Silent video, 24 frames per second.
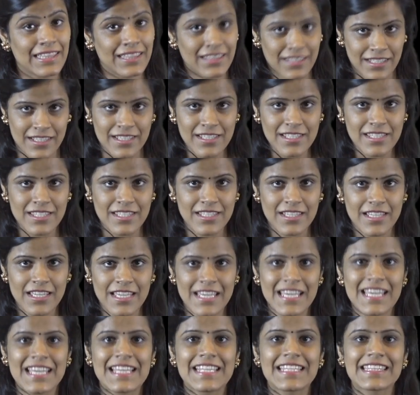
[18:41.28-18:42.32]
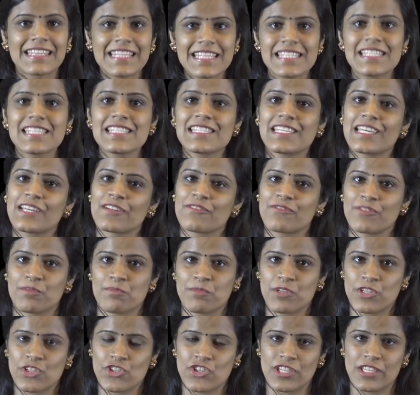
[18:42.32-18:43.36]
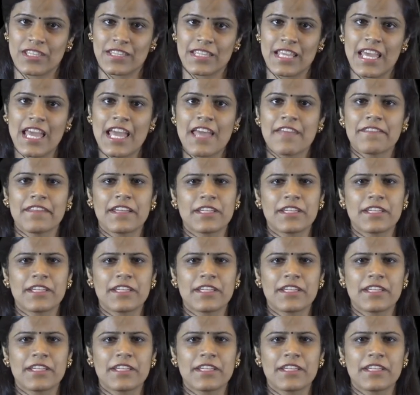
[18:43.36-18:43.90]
and thus this is the information